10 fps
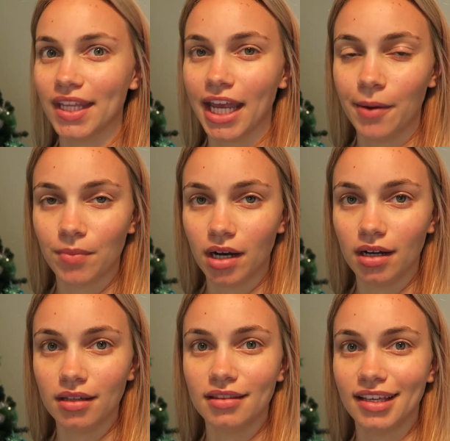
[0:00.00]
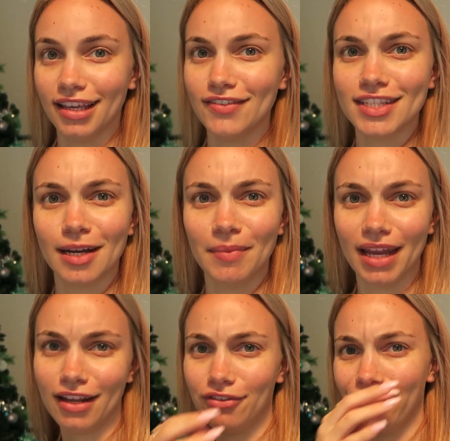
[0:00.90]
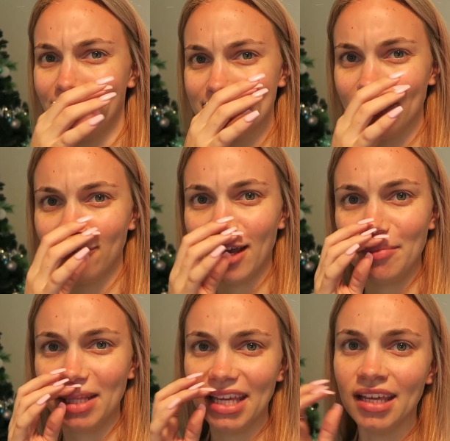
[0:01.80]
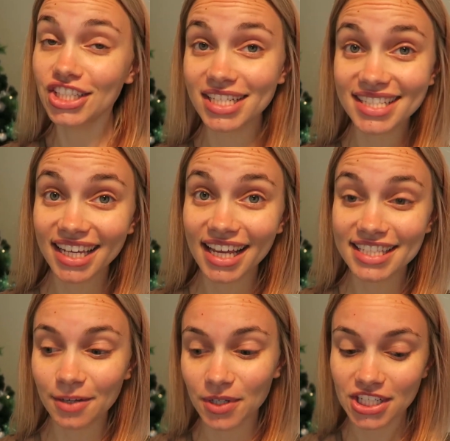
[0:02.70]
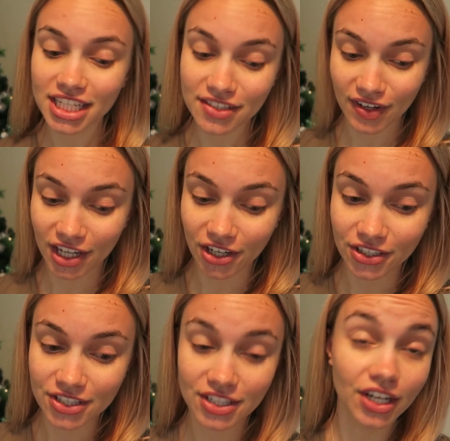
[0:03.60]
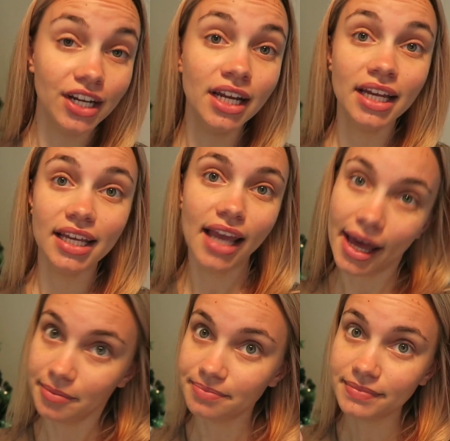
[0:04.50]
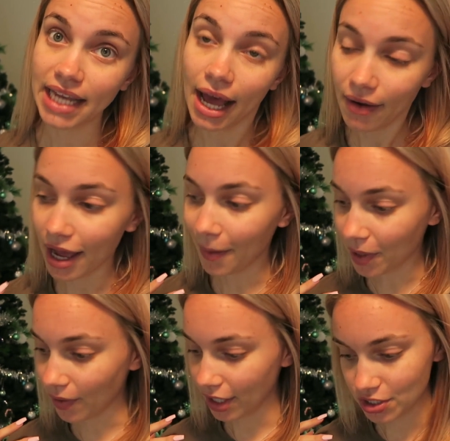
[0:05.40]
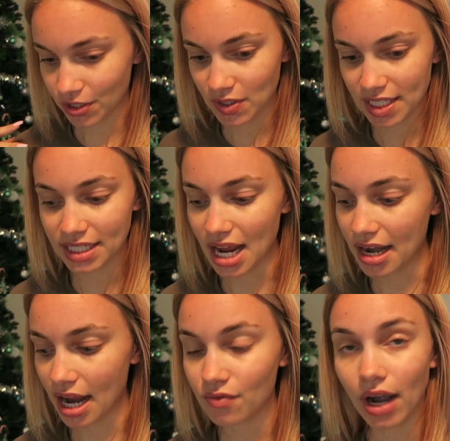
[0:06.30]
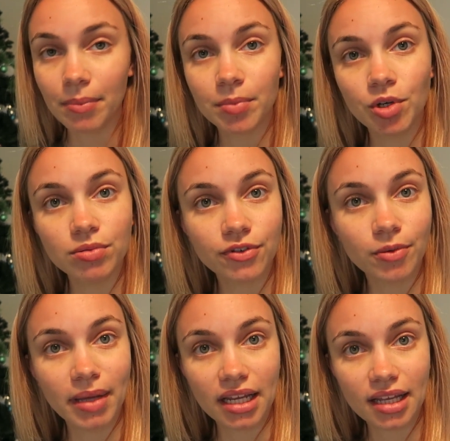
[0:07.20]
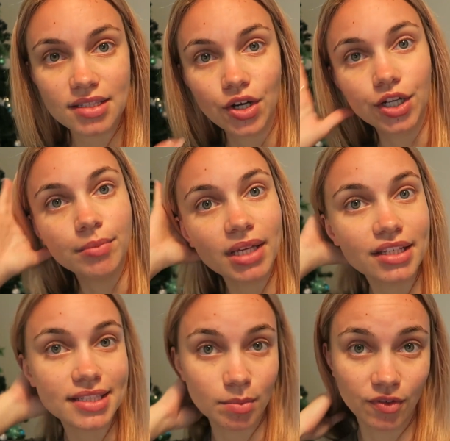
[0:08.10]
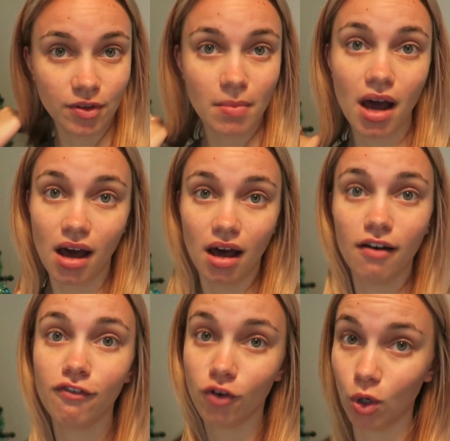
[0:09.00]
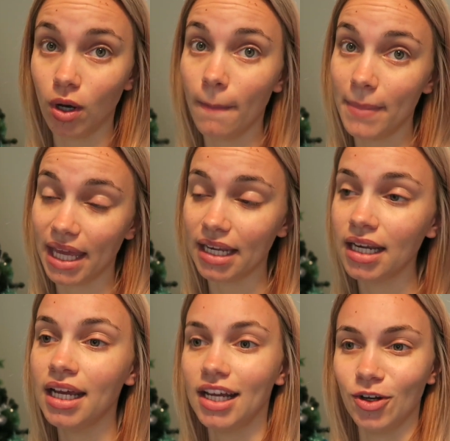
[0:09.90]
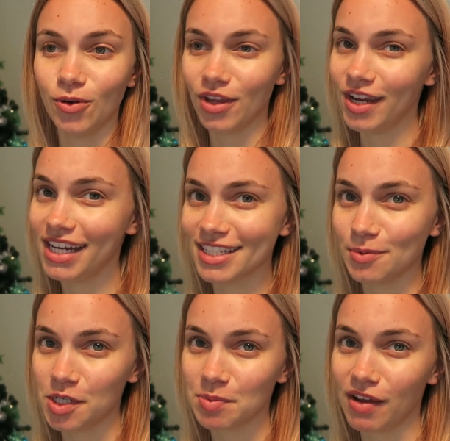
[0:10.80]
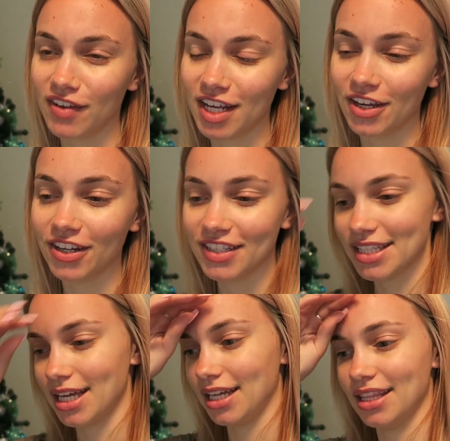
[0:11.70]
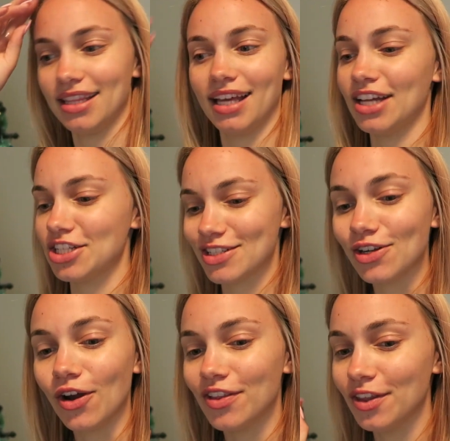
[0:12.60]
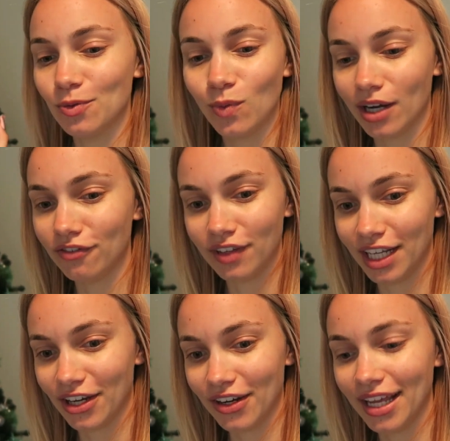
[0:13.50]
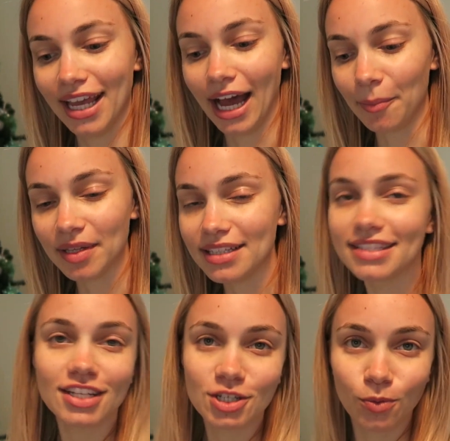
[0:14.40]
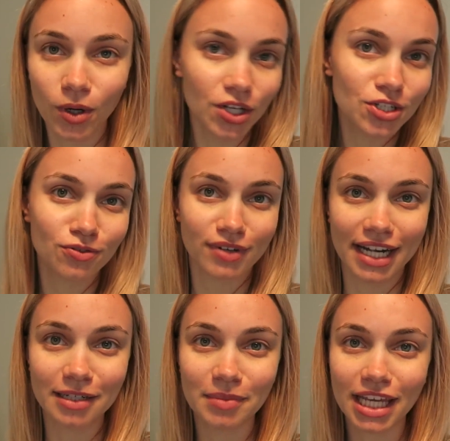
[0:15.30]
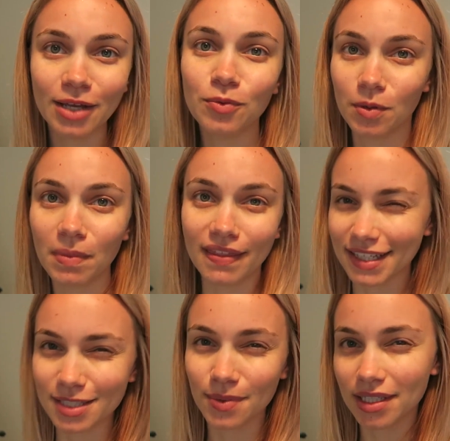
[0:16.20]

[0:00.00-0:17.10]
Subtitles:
on the camera the gifts that I'm getting for friends and family, just in case they watch these videos. So yeah, now I am going to sit down and wrap them all before Ben gets home because some of them are for Ben. Although he doesn't watch my videos, I just know that the one video he happens to watch randomly would be this